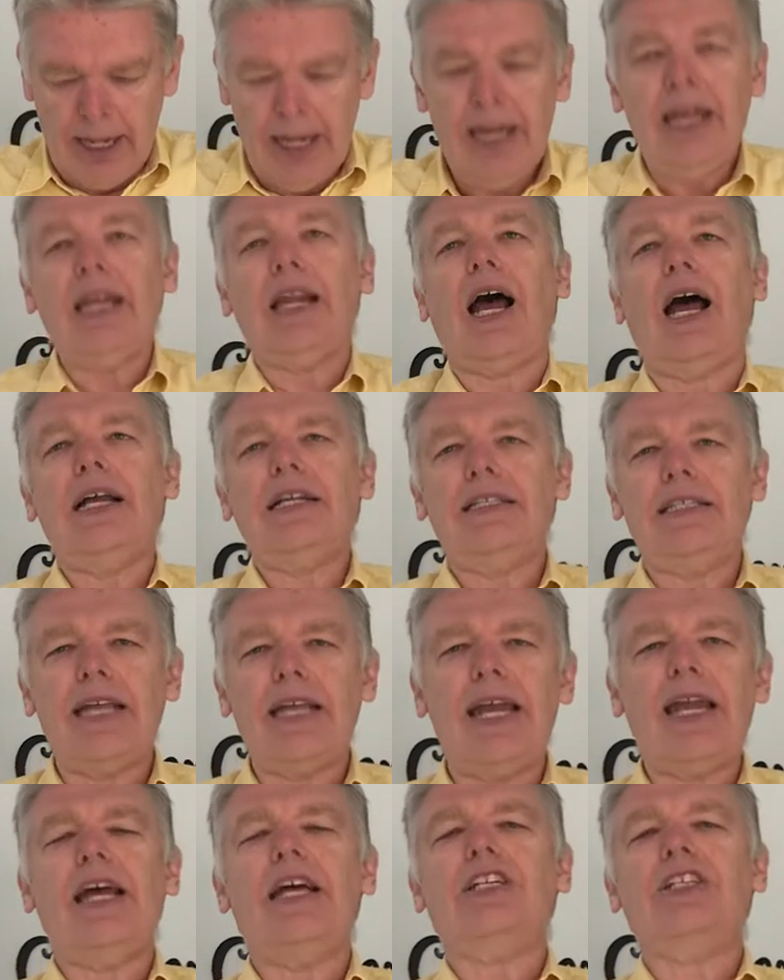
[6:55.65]
In
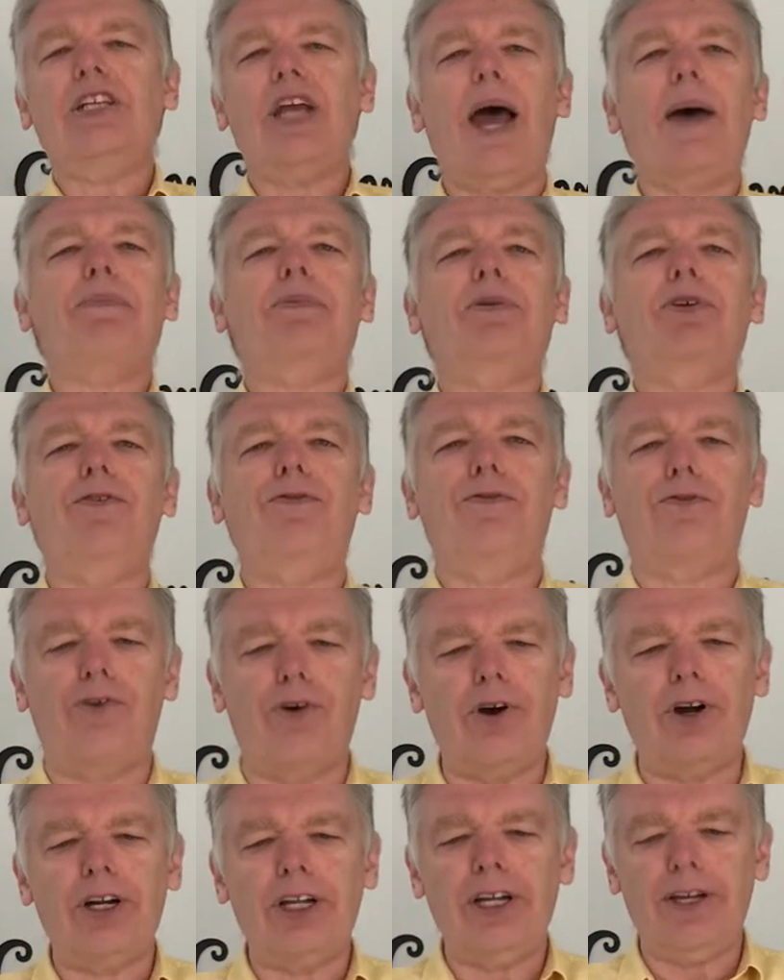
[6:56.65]
Isaiah chapter
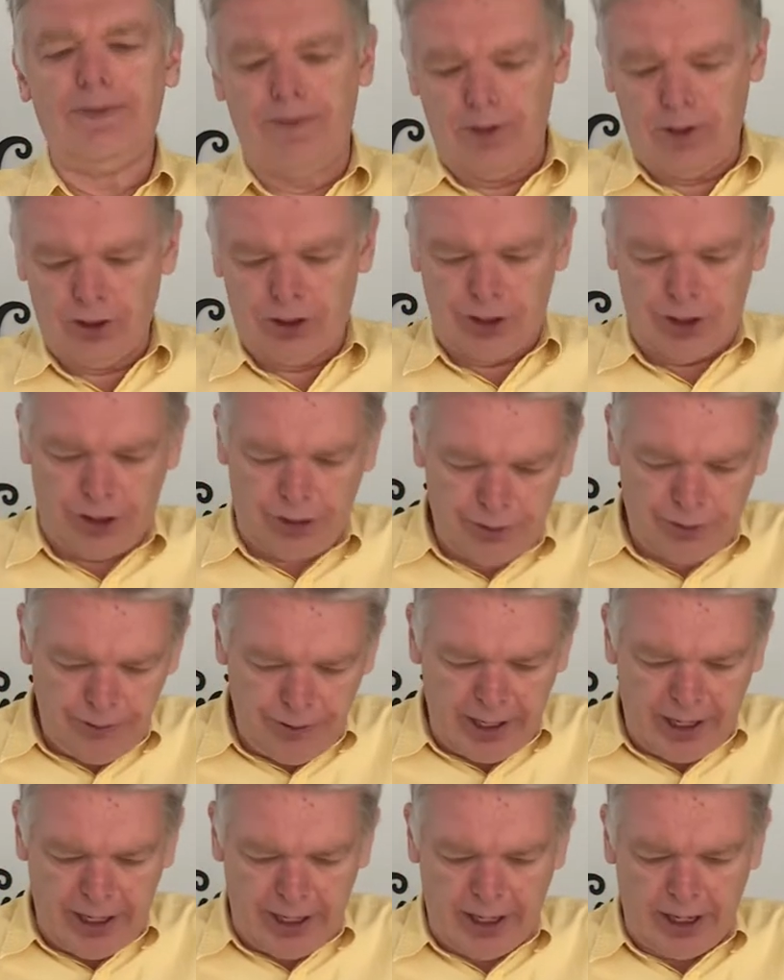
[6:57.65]
40, verse
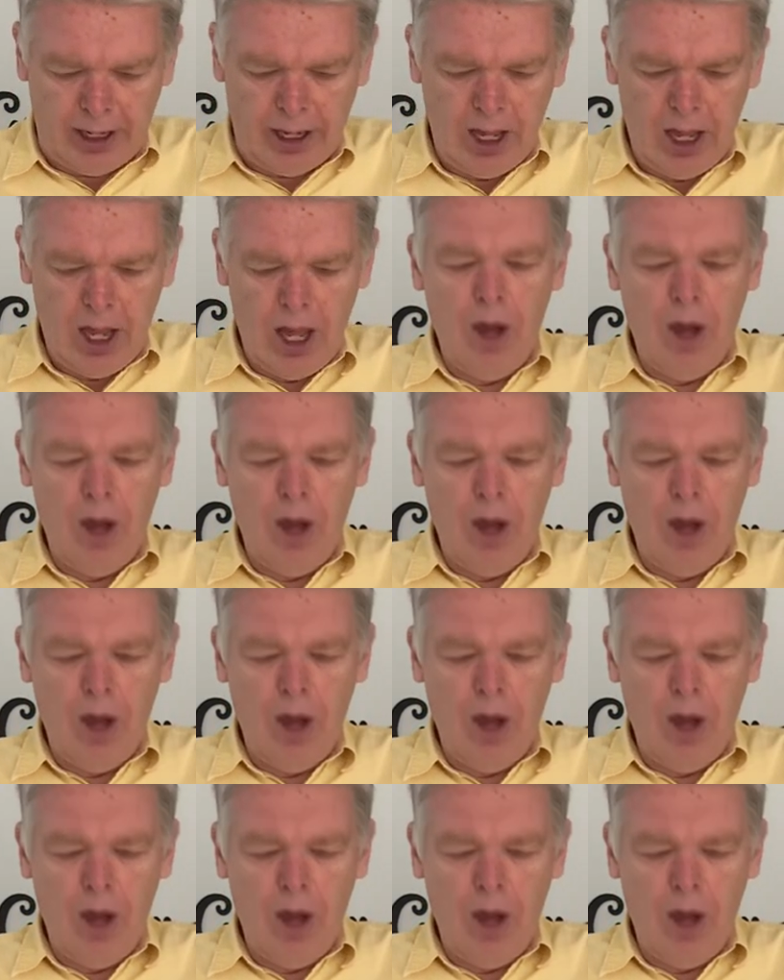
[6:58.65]
3,